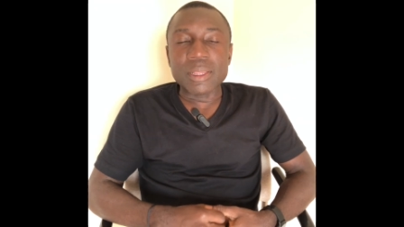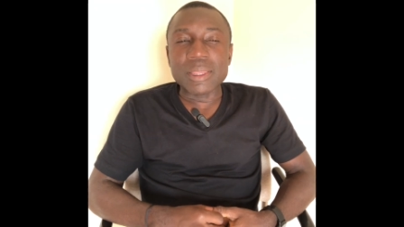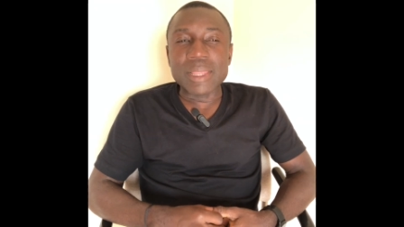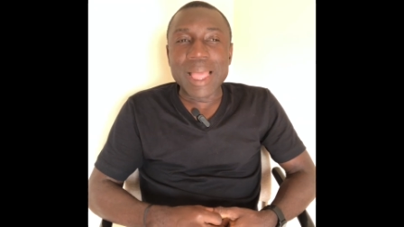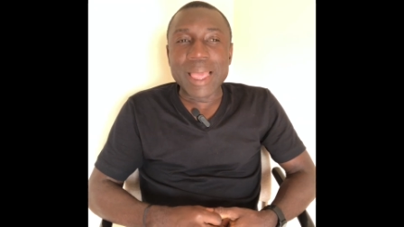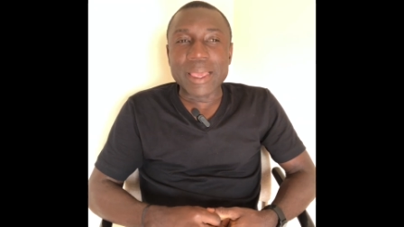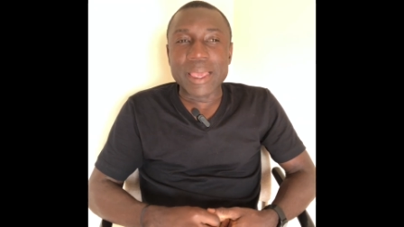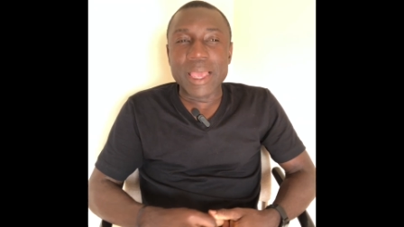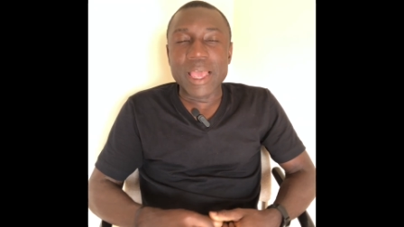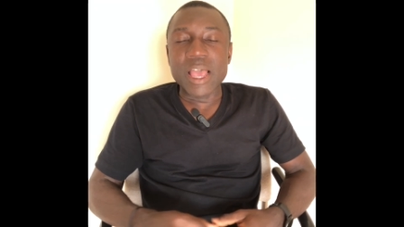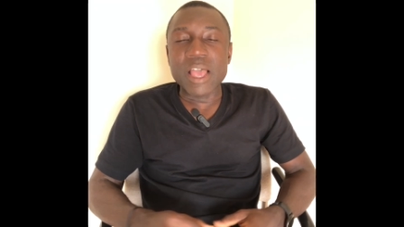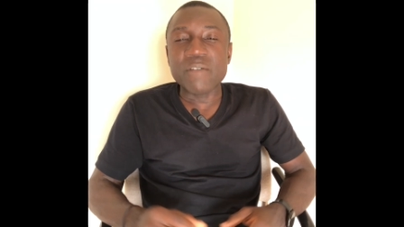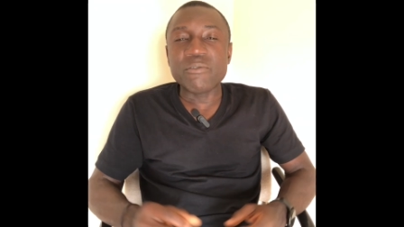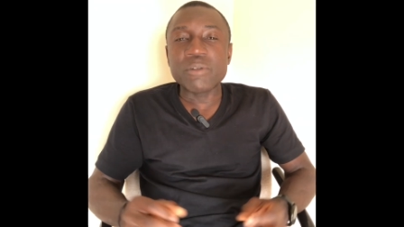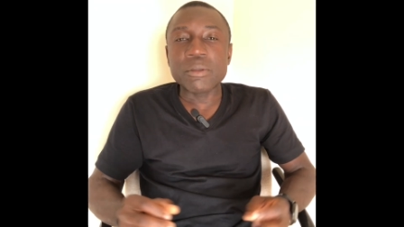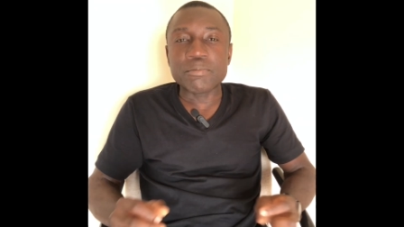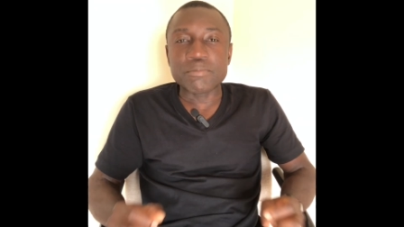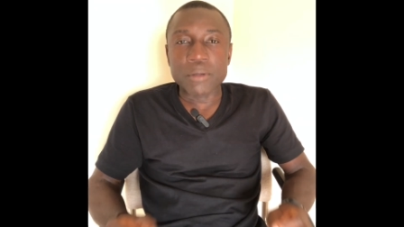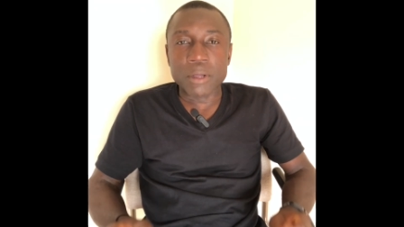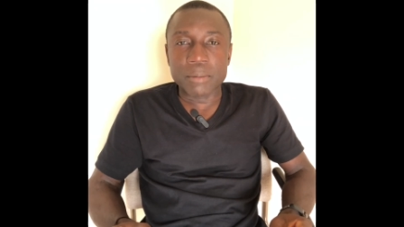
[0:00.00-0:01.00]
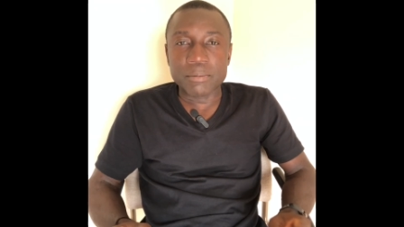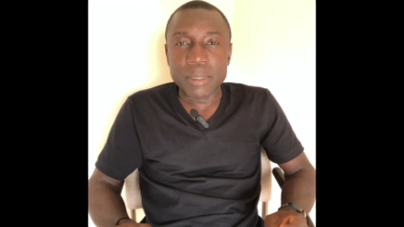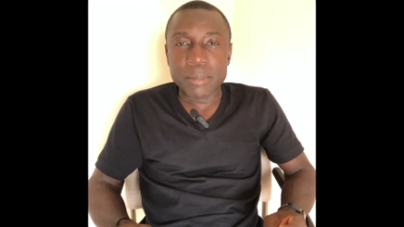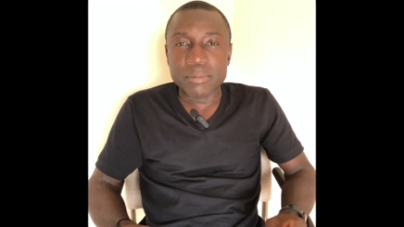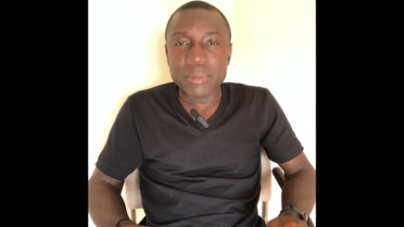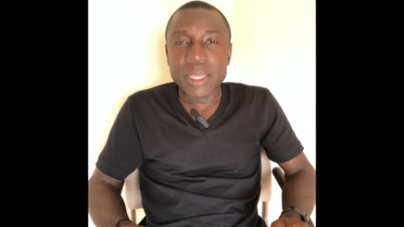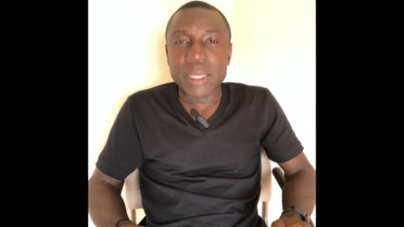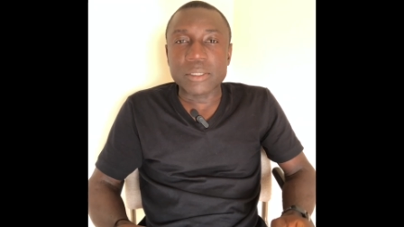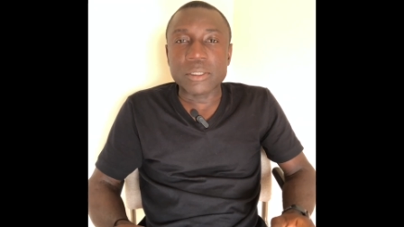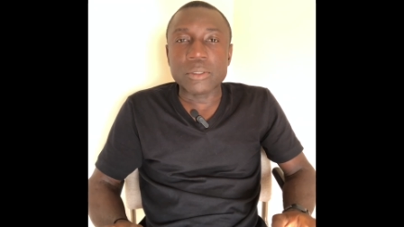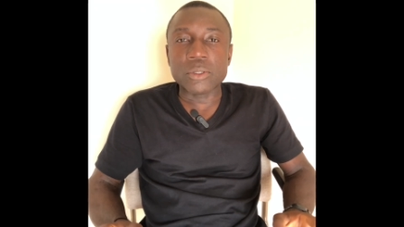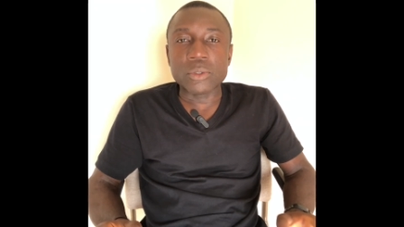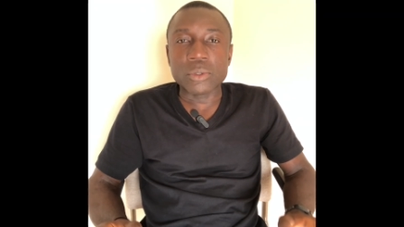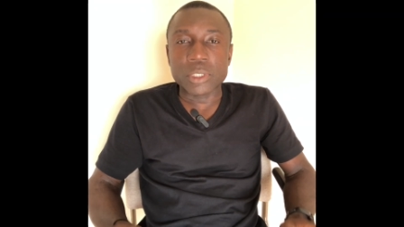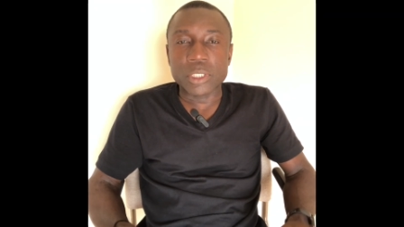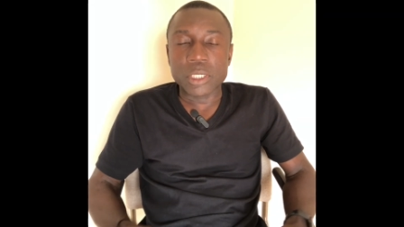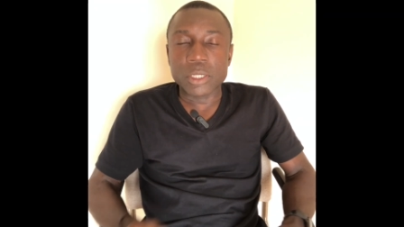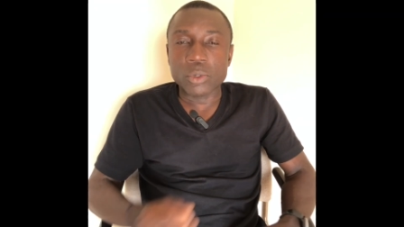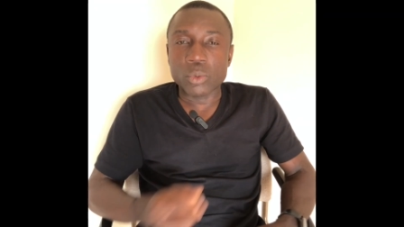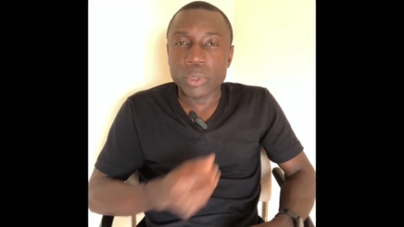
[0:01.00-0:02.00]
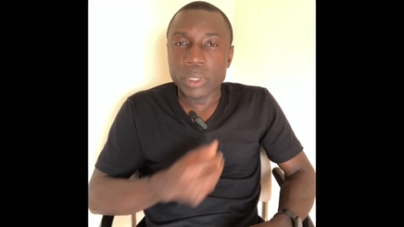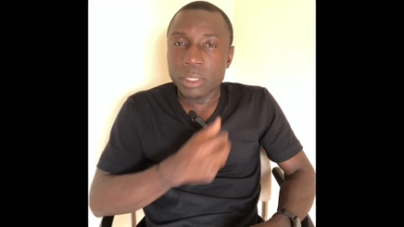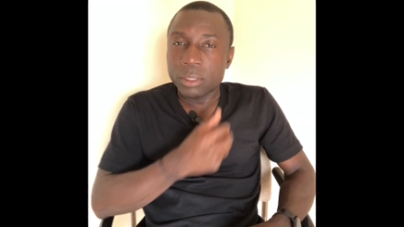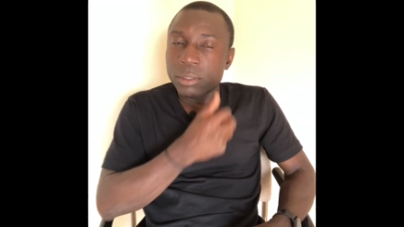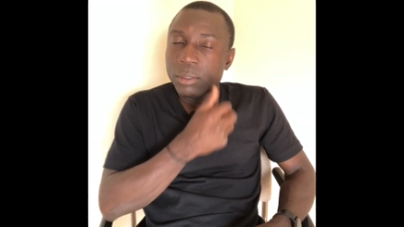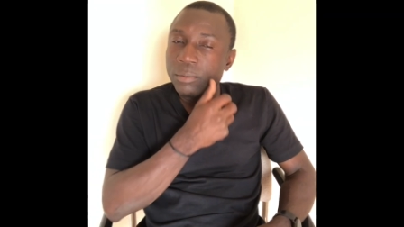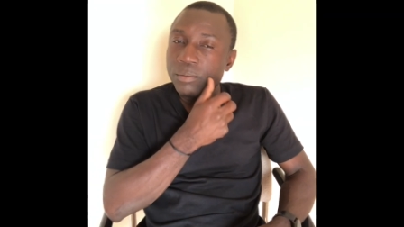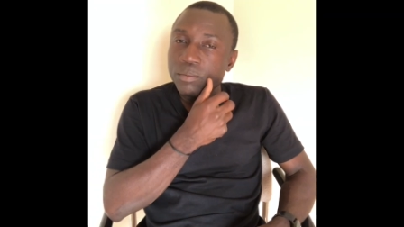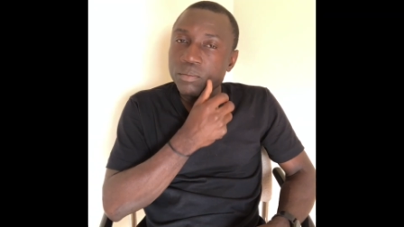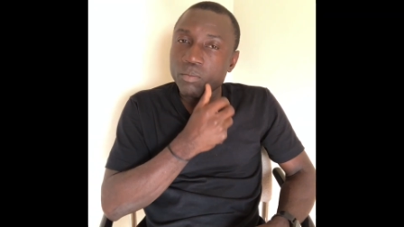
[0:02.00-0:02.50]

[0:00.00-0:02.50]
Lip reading: Like every problem that you don't deal with,